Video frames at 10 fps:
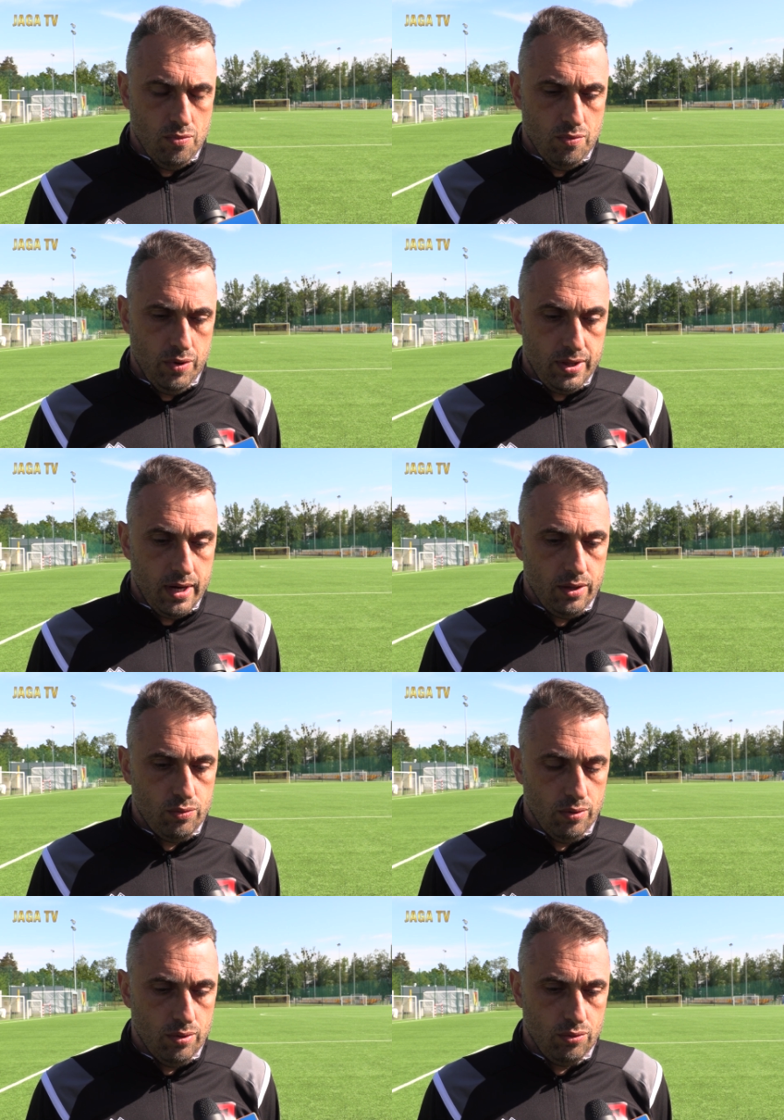We try
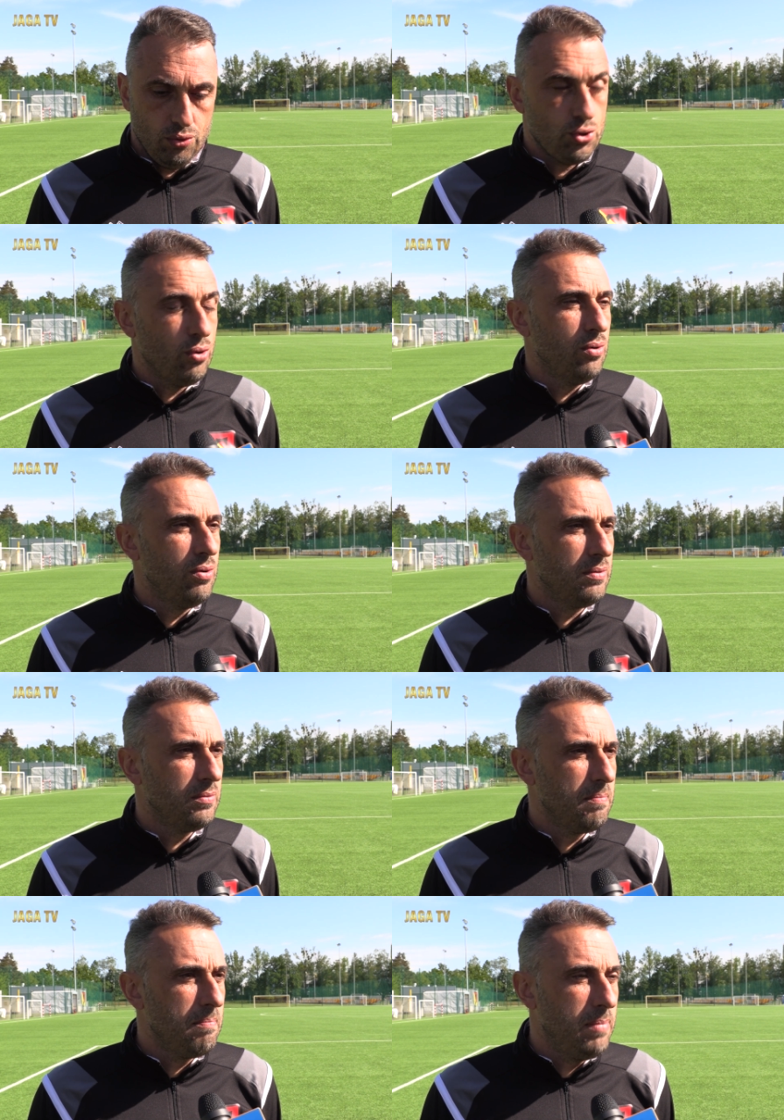to, to show
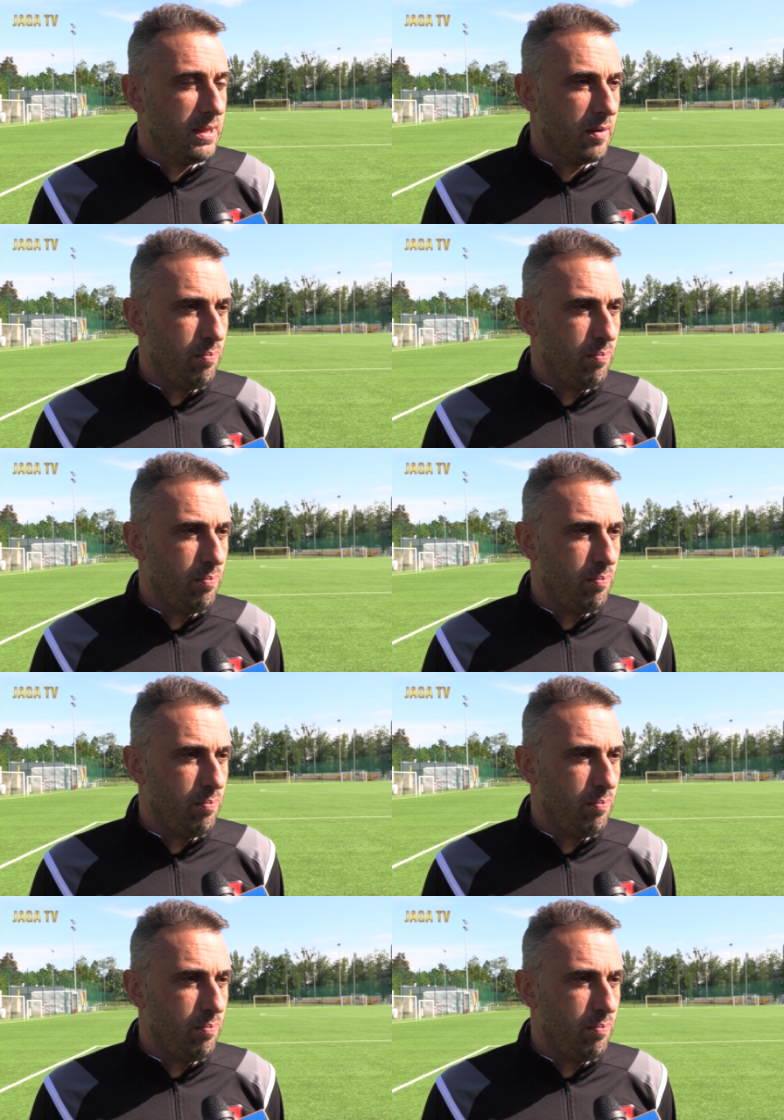better